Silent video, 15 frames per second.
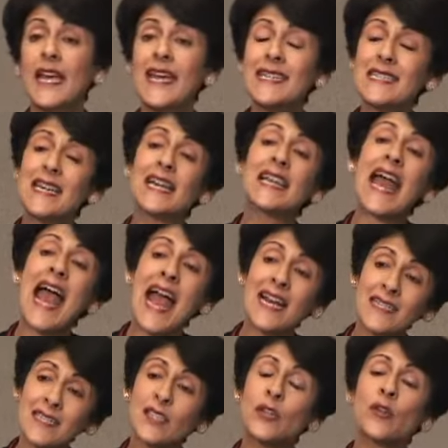it can
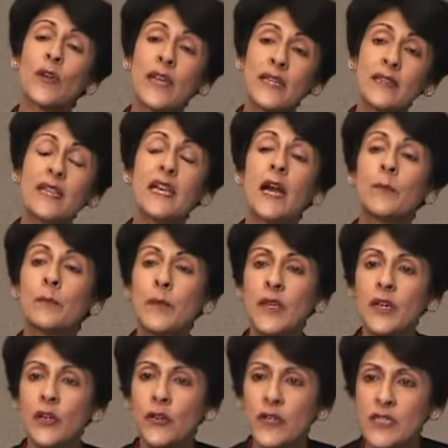accelerate the
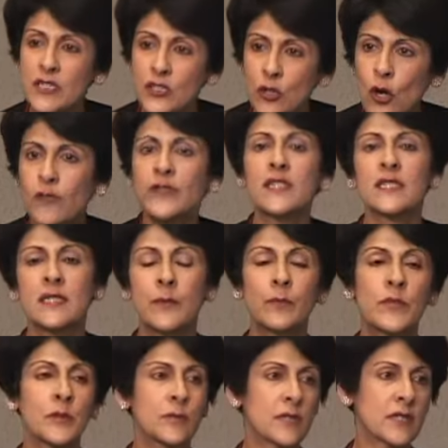appearance of the
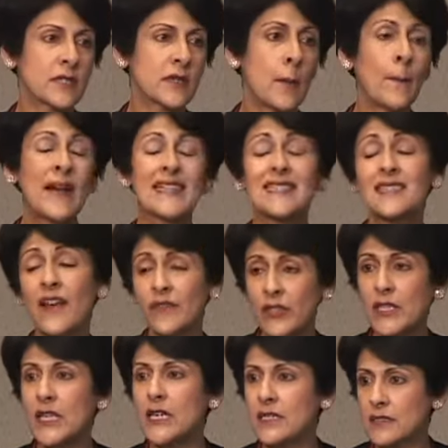symptoms by
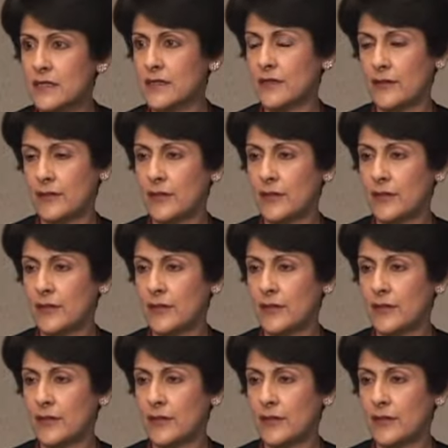seven years.